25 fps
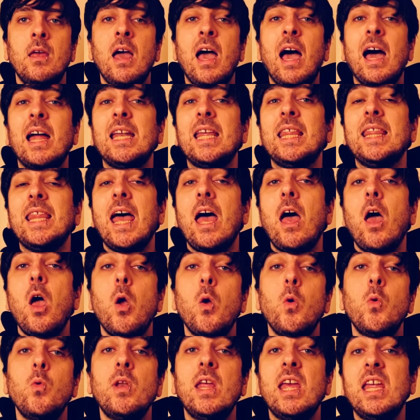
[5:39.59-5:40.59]
and in their
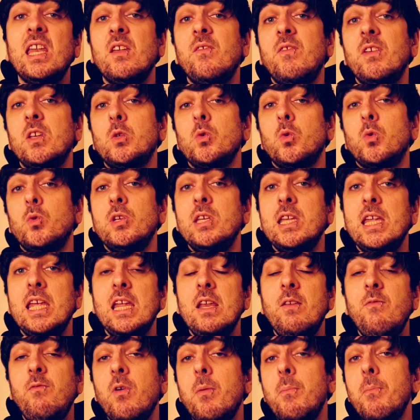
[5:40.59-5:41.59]
own individual
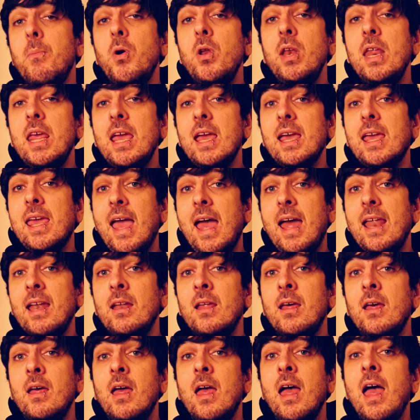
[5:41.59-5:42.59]
need for money again,
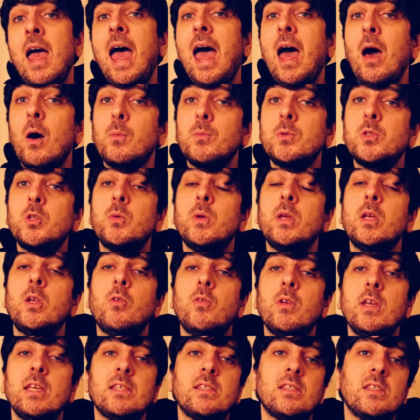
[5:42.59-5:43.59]
help to
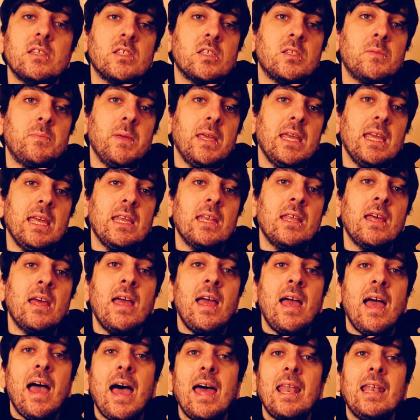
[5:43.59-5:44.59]
increase the speed
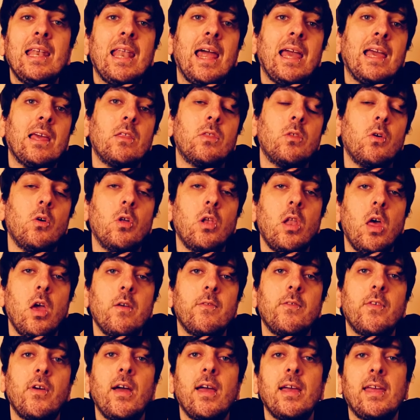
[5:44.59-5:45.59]
and length all
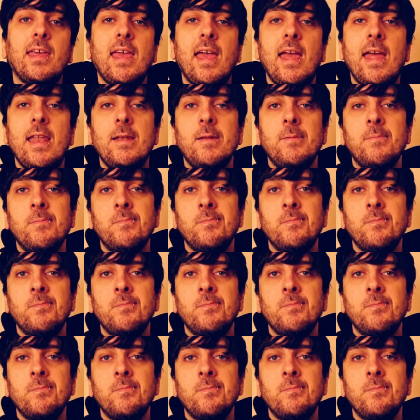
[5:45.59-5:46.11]
over again.